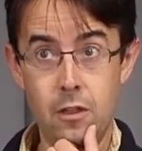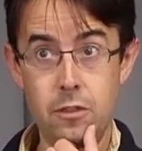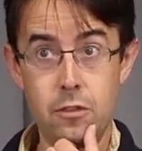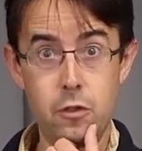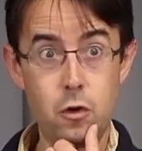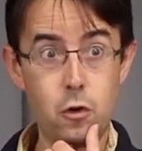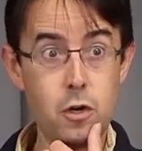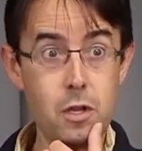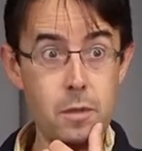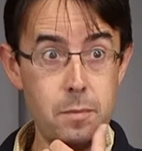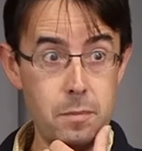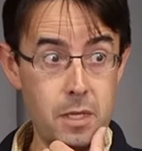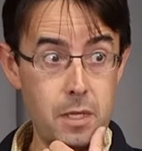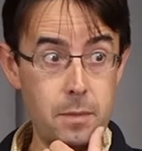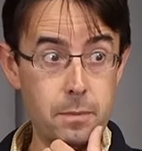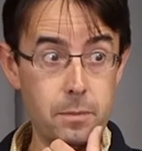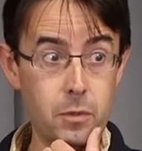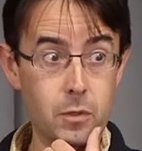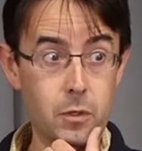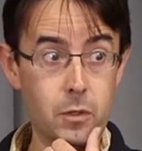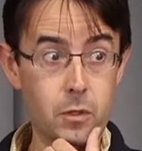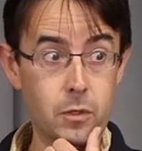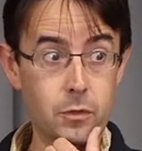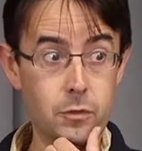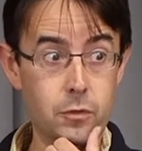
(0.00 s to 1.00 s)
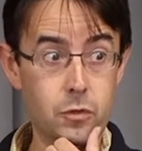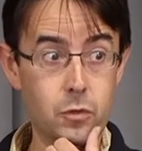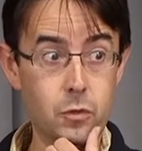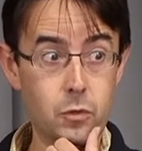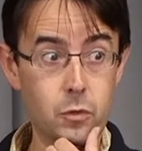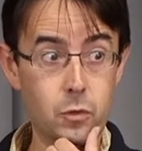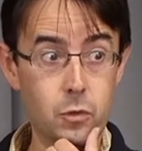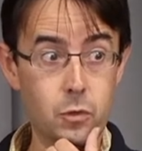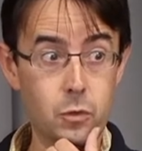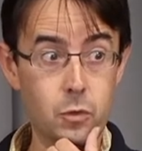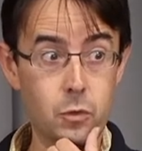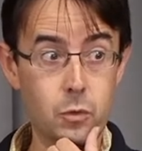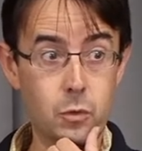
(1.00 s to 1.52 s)
30 people
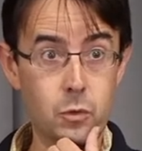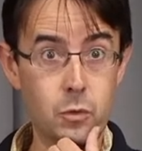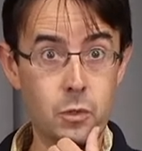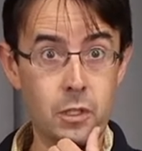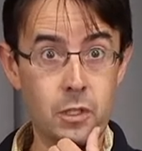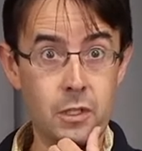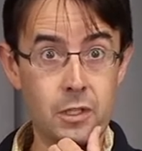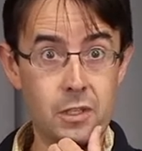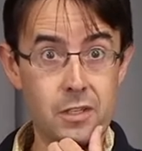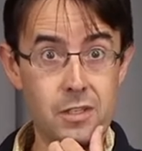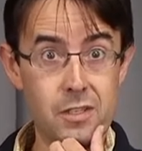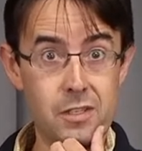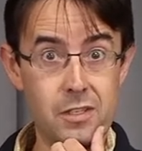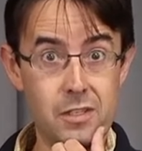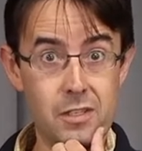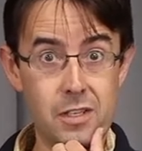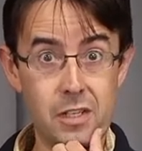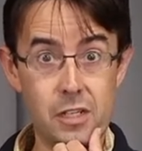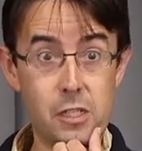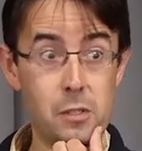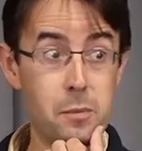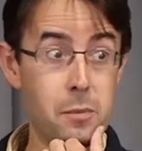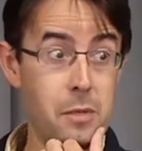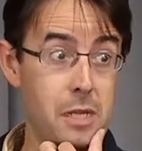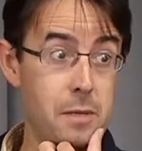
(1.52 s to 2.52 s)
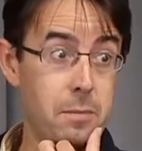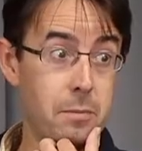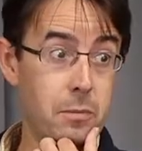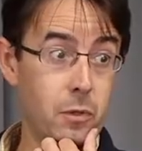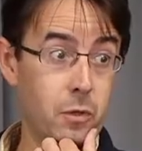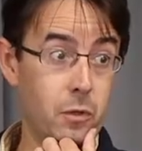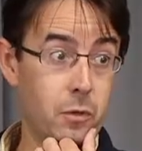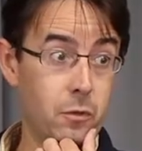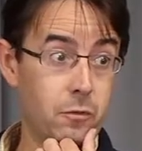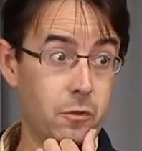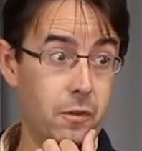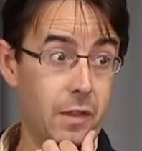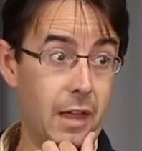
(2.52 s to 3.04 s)
to six
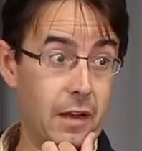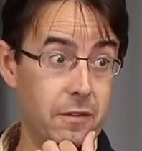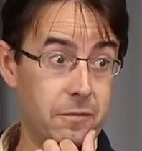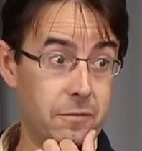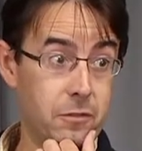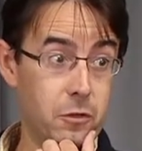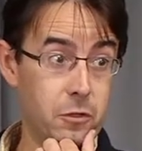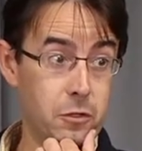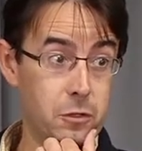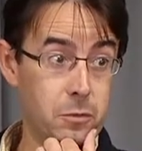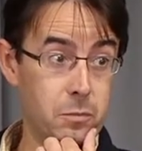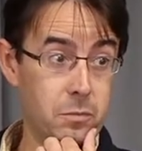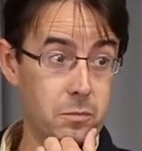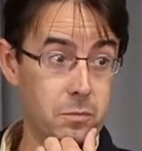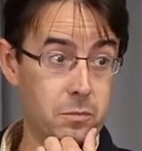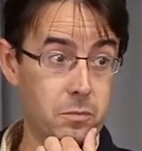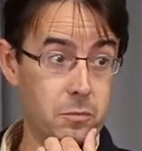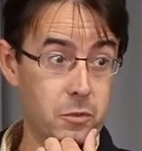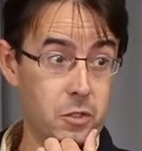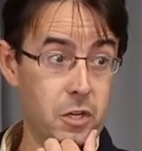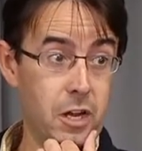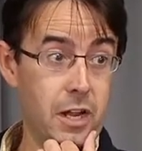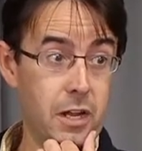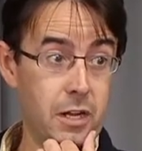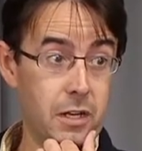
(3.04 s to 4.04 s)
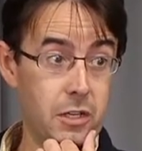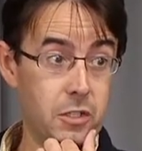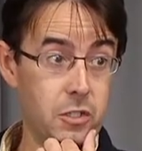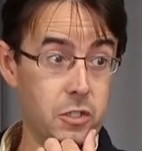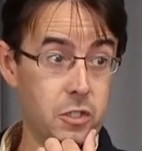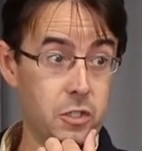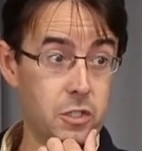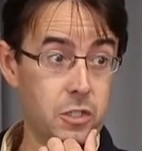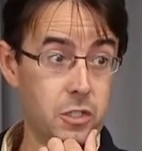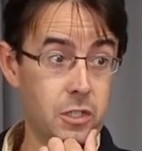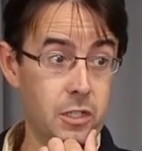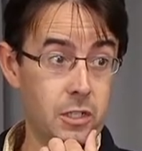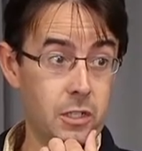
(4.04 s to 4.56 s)
people for that first
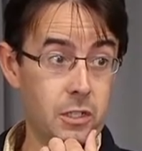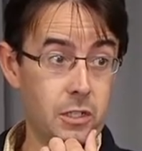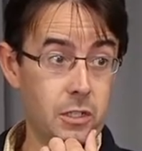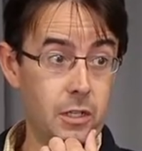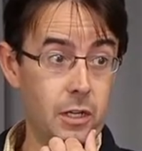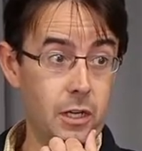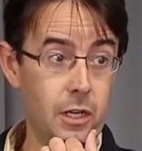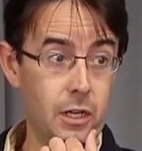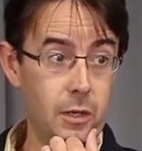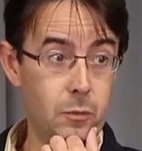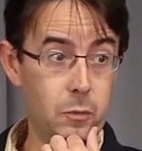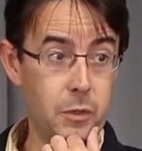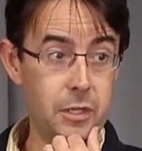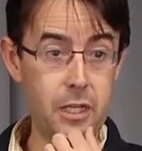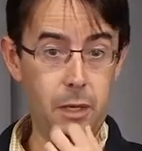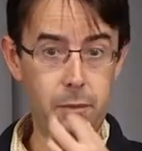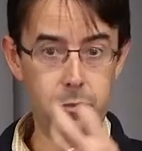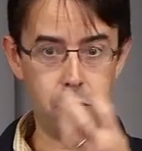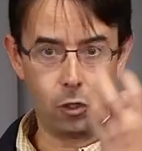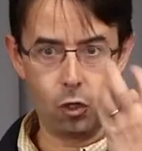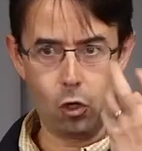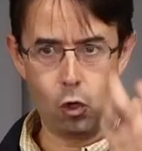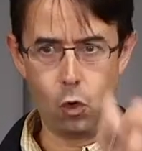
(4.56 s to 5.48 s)
change uh, we kept the